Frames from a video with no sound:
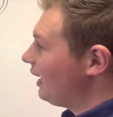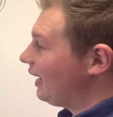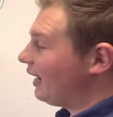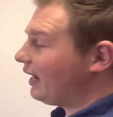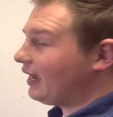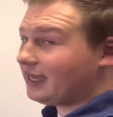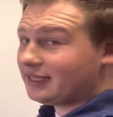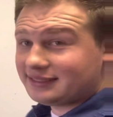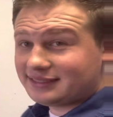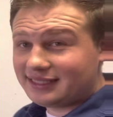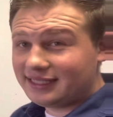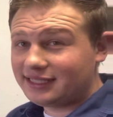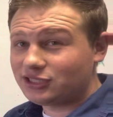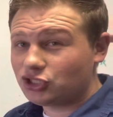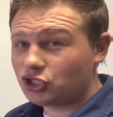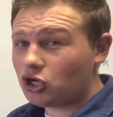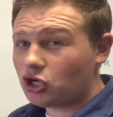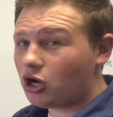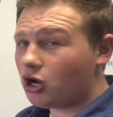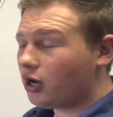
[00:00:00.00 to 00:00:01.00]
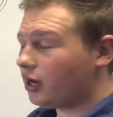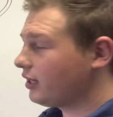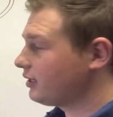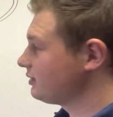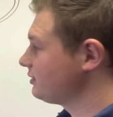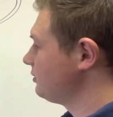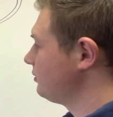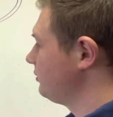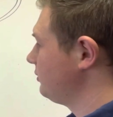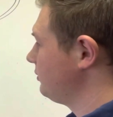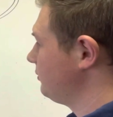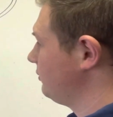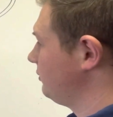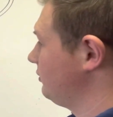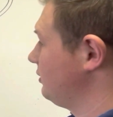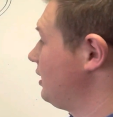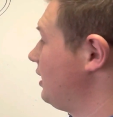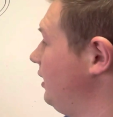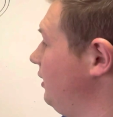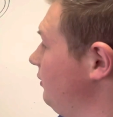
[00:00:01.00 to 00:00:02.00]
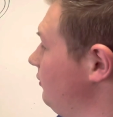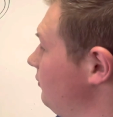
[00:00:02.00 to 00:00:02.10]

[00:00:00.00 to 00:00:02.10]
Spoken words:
has this cost line,